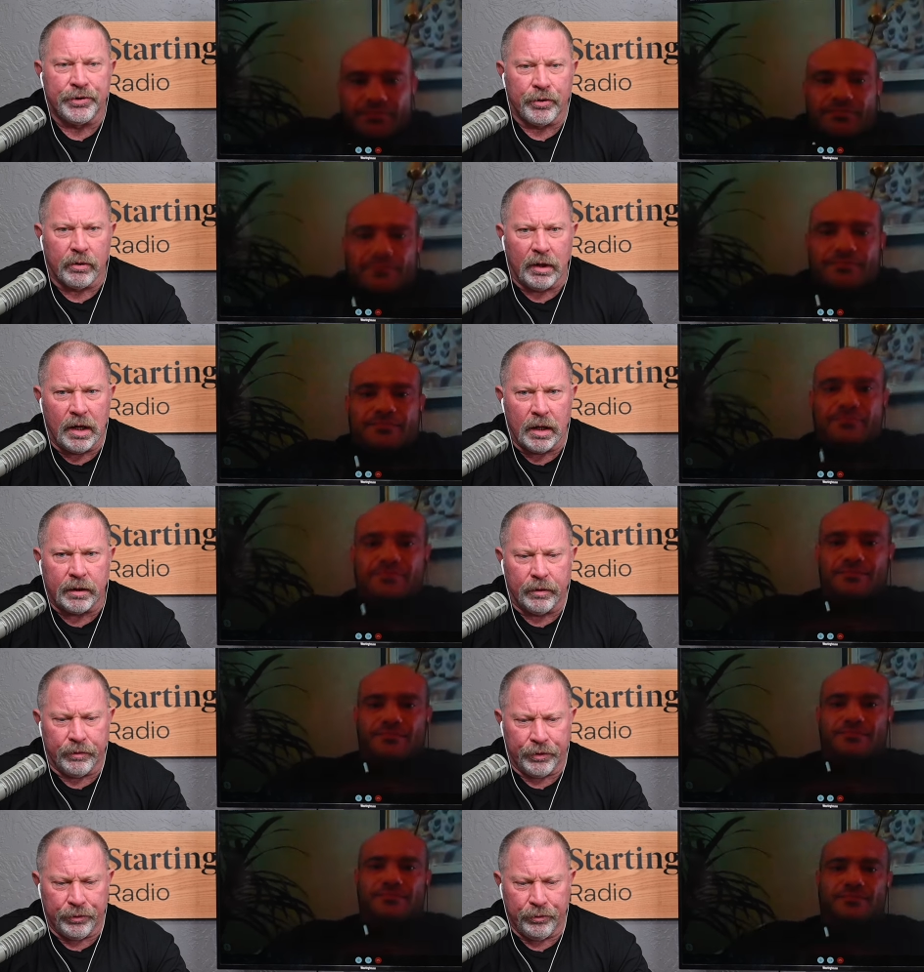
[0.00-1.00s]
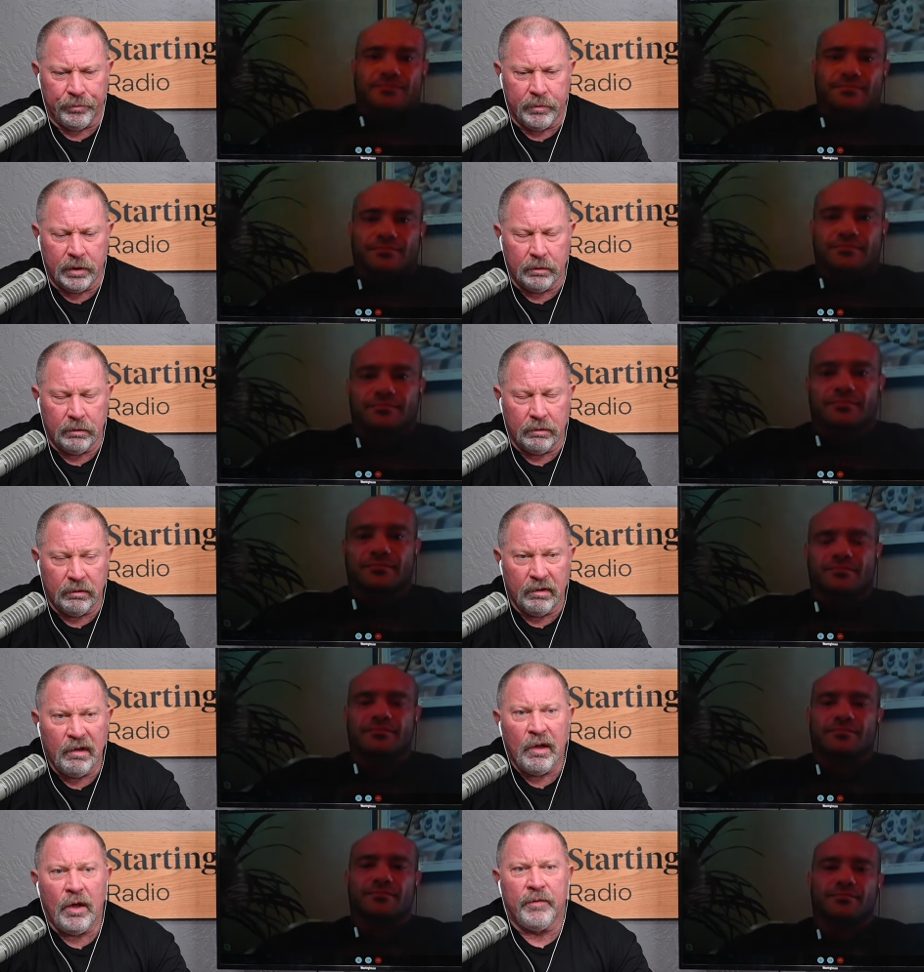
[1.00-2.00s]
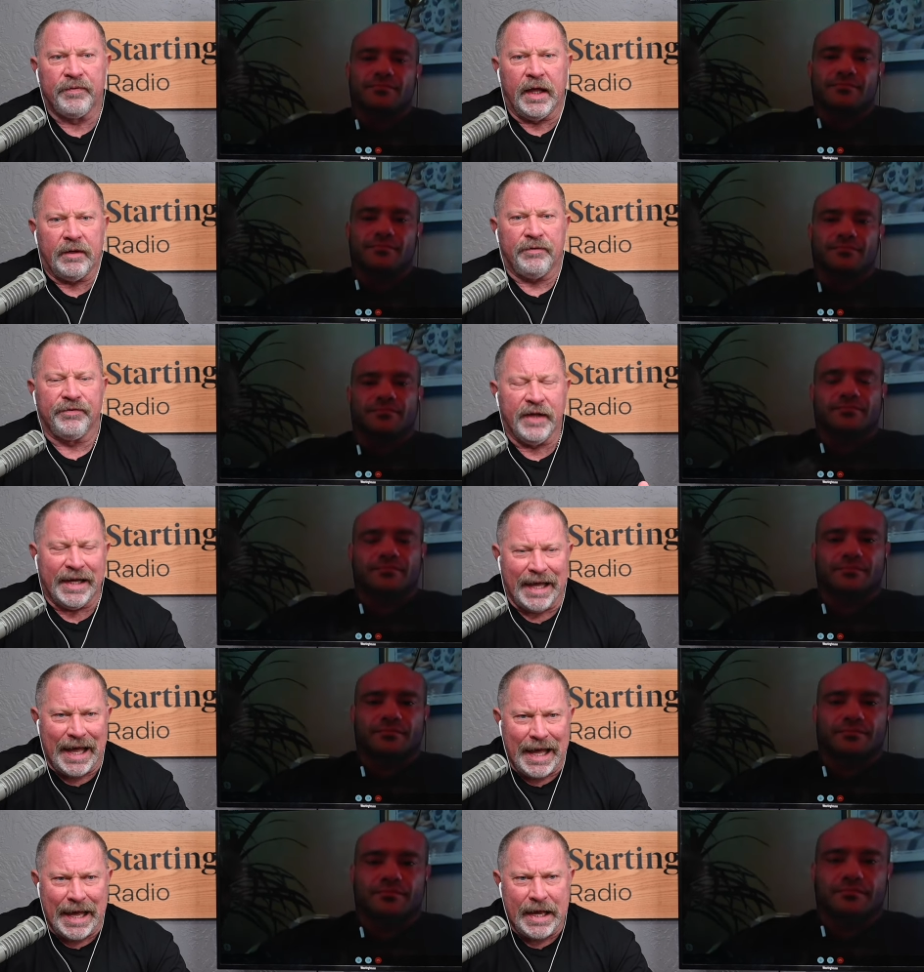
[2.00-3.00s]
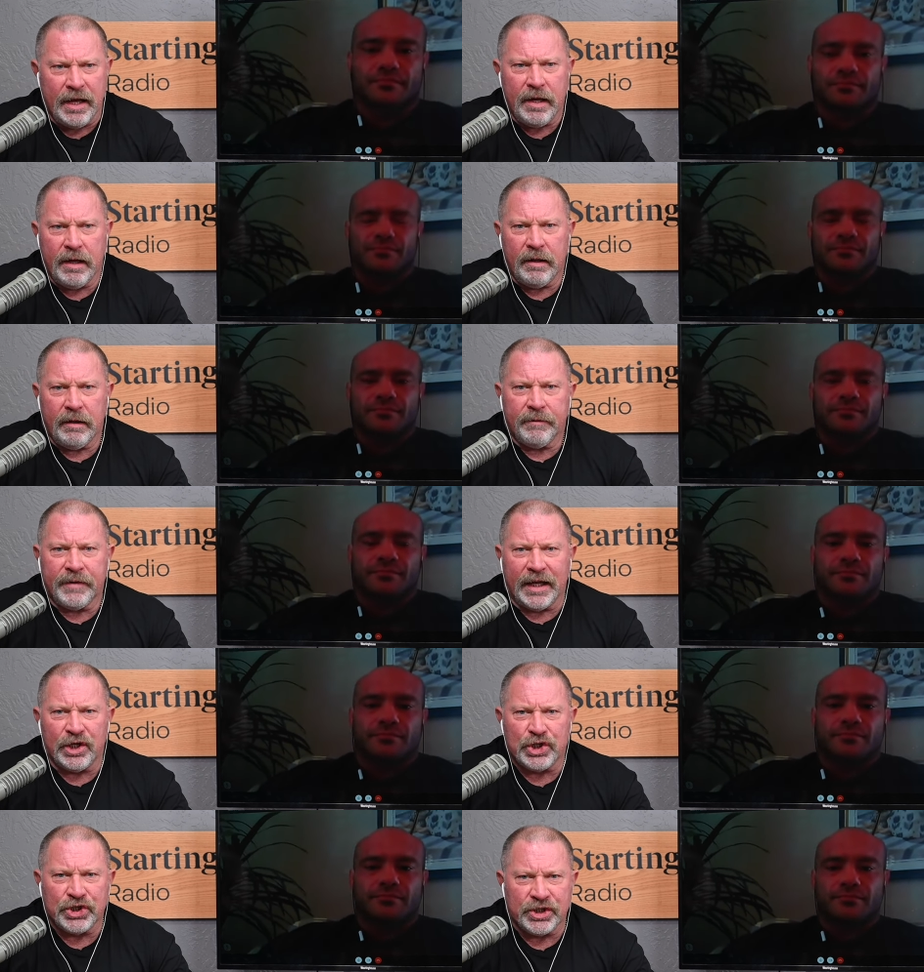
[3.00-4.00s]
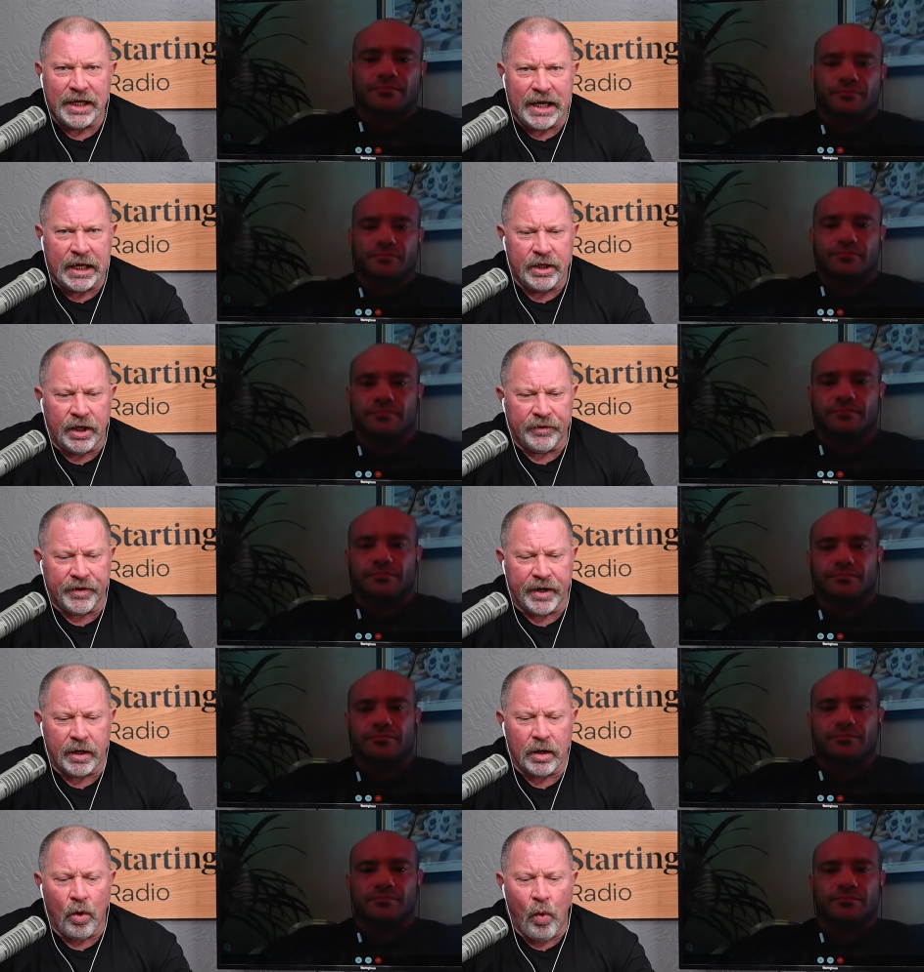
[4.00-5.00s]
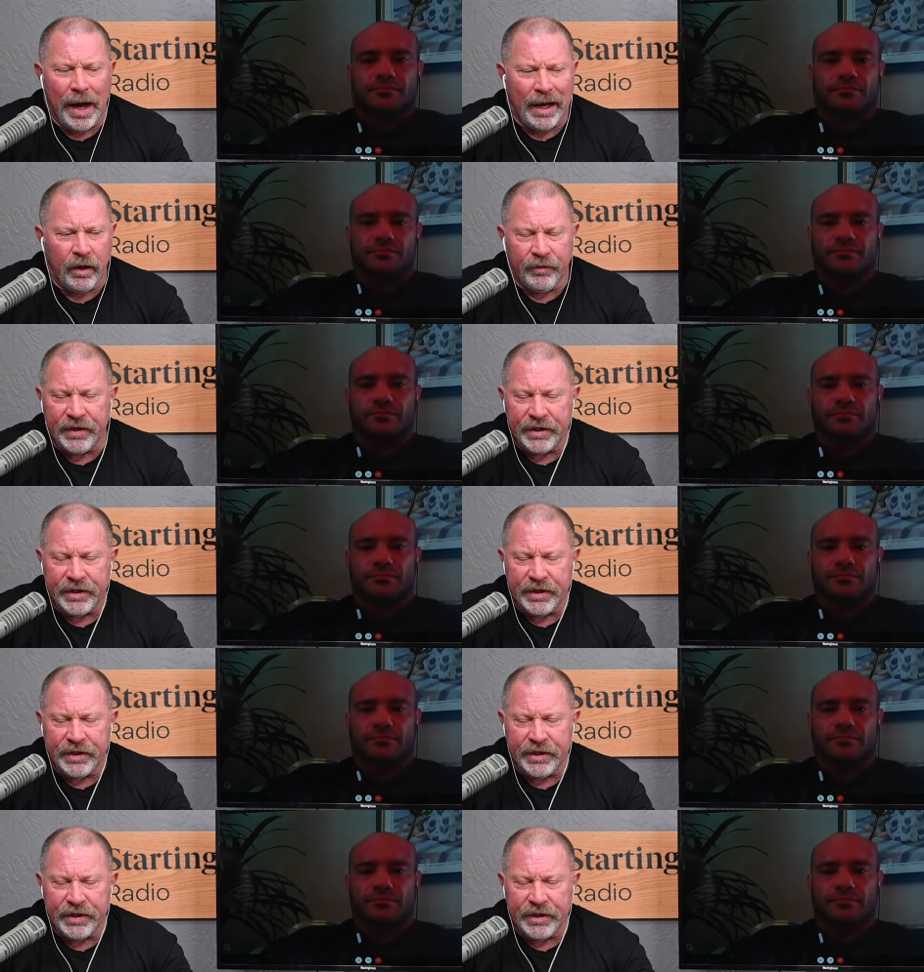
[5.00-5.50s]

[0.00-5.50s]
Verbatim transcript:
Speaker 1: in your locker room, that the guy that is standing there while